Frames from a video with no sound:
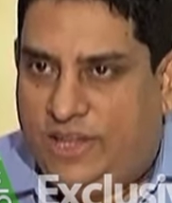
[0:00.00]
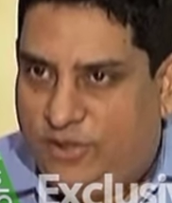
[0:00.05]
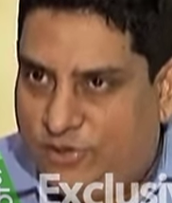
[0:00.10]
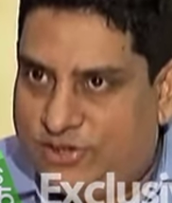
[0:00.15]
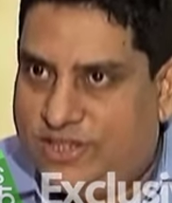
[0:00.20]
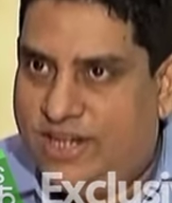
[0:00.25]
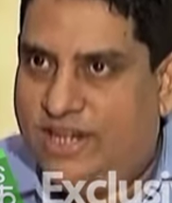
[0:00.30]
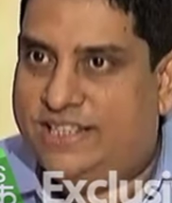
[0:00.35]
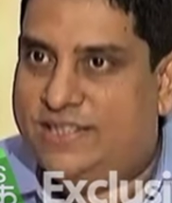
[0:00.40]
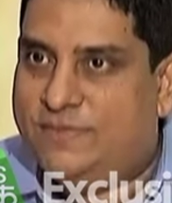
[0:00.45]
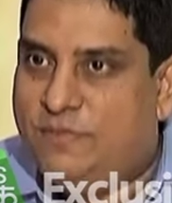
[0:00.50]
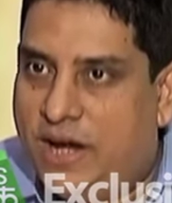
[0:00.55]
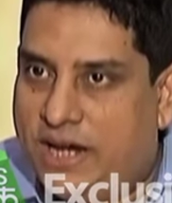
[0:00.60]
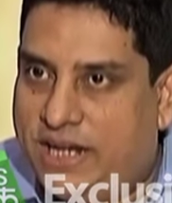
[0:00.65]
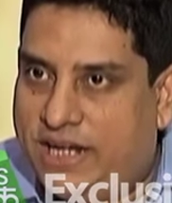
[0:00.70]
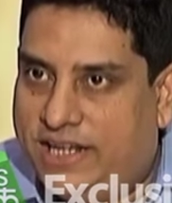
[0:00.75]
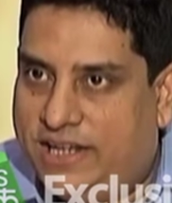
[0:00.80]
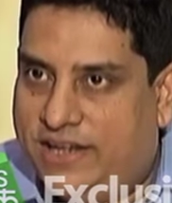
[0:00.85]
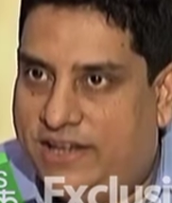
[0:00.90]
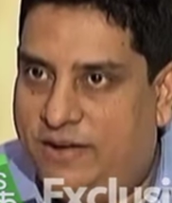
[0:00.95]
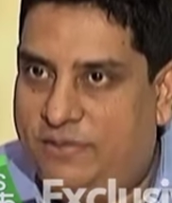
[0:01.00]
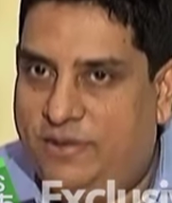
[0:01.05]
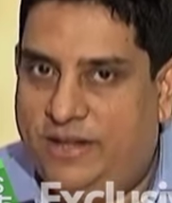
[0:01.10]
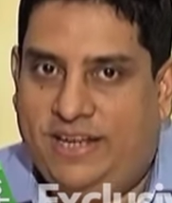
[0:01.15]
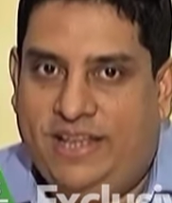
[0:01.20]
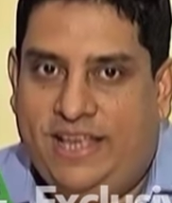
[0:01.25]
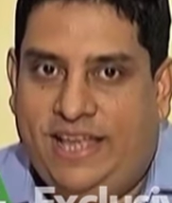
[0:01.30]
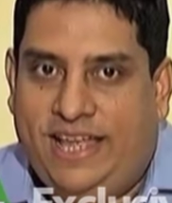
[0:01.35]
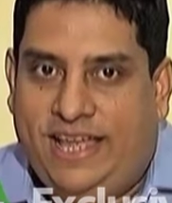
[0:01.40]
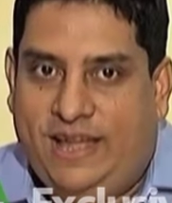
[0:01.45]
You're still smiling. I
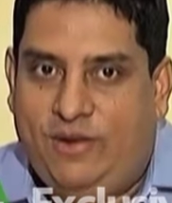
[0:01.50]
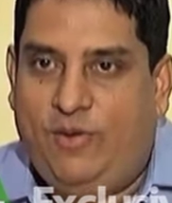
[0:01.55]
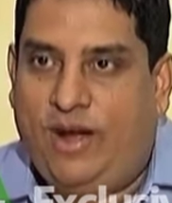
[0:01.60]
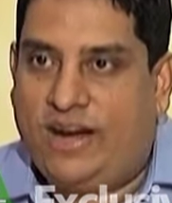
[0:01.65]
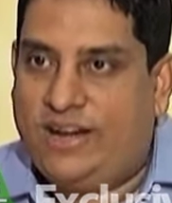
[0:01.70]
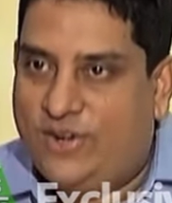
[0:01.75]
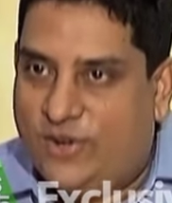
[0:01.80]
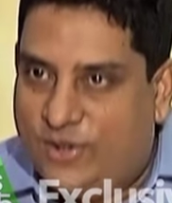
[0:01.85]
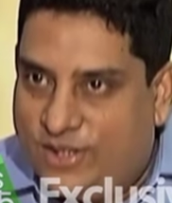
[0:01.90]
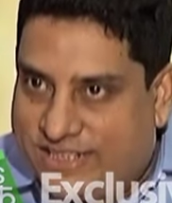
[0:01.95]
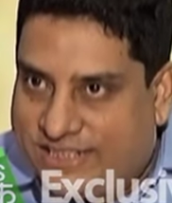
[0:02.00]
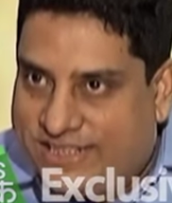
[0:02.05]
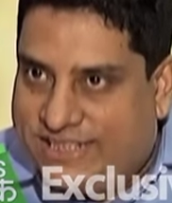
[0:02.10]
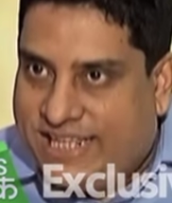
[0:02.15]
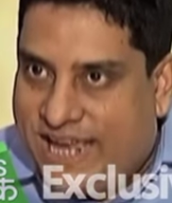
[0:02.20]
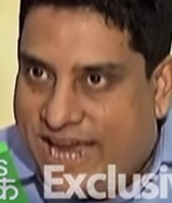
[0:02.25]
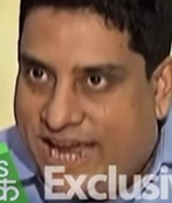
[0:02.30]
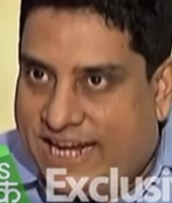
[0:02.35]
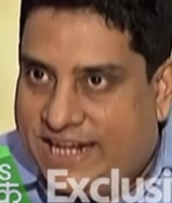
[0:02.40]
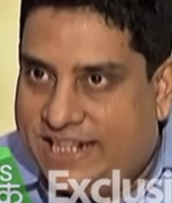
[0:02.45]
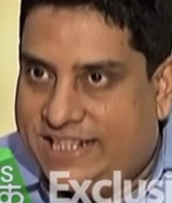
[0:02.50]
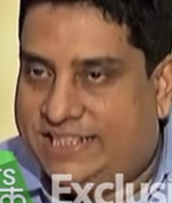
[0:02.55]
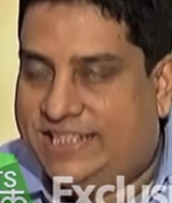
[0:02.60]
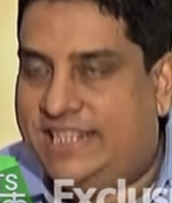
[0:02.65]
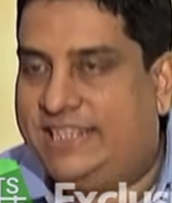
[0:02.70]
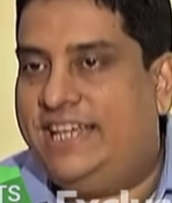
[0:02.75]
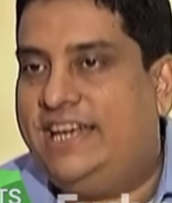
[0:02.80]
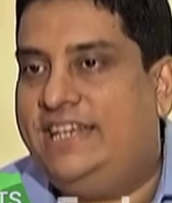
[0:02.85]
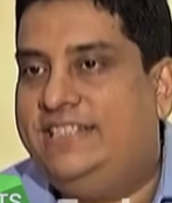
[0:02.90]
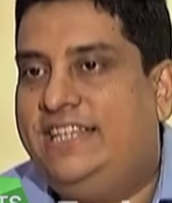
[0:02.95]
mean, one could
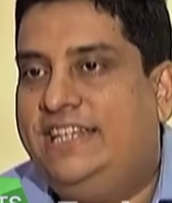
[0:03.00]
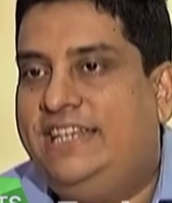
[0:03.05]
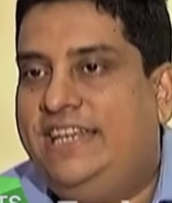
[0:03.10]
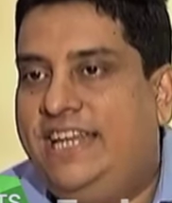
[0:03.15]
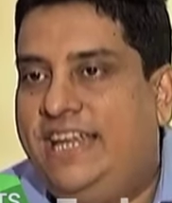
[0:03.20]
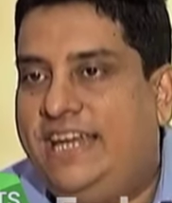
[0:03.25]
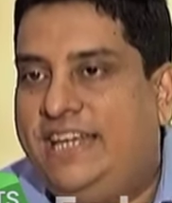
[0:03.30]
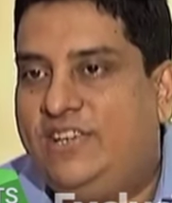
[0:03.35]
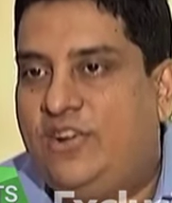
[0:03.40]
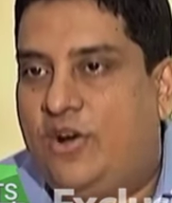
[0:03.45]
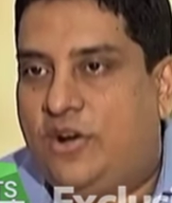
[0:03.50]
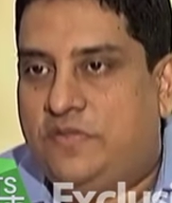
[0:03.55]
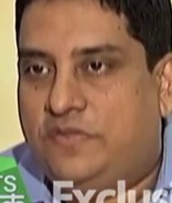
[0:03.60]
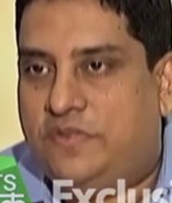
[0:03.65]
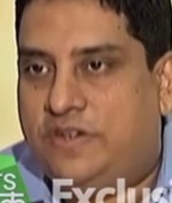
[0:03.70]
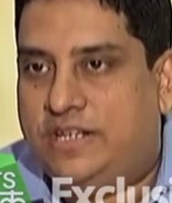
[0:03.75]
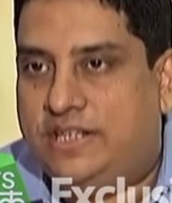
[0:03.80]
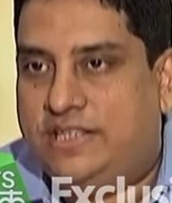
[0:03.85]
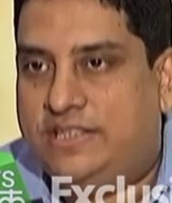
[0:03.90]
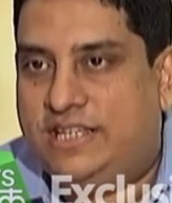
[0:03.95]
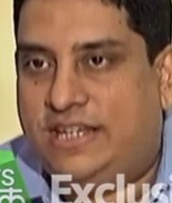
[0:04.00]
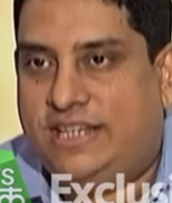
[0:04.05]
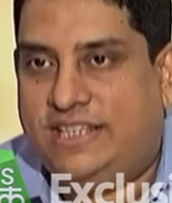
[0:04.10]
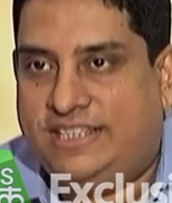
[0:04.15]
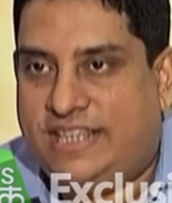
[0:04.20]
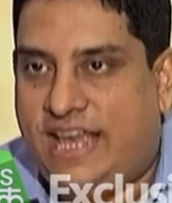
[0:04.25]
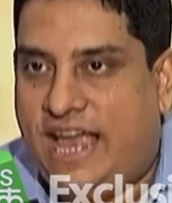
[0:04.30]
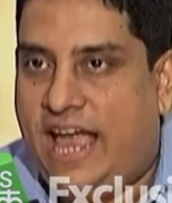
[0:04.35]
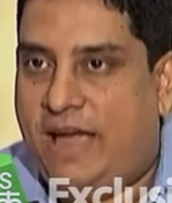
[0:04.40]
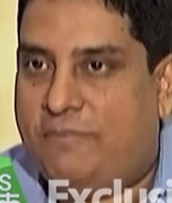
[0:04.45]
sense that there is an innate confidence,
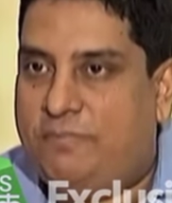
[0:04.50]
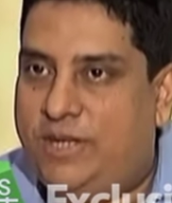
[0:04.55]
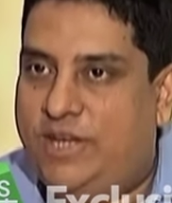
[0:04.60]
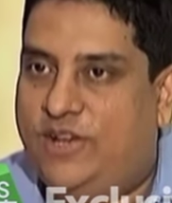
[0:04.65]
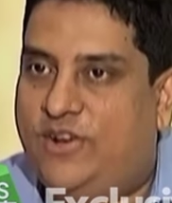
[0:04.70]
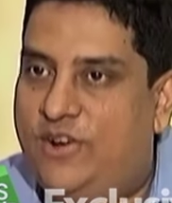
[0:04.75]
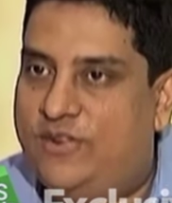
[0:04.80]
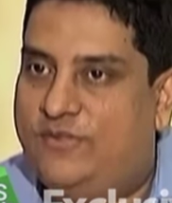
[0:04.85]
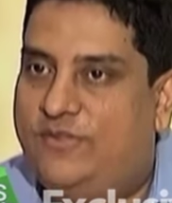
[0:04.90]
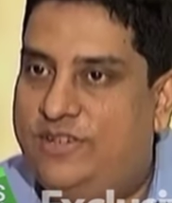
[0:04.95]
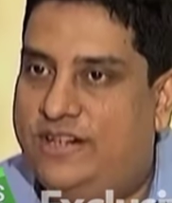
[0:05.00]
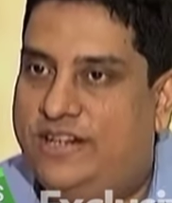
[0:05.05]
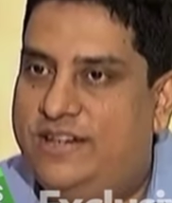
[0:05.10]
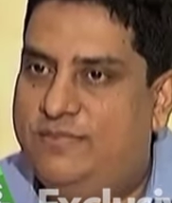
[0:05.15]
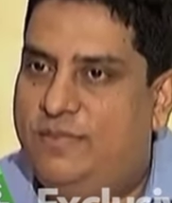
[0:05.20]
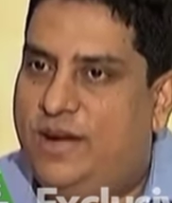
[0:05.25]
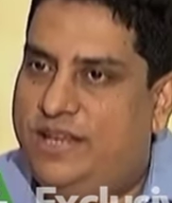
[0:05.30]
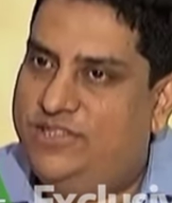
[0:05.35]
and it's a happy, confident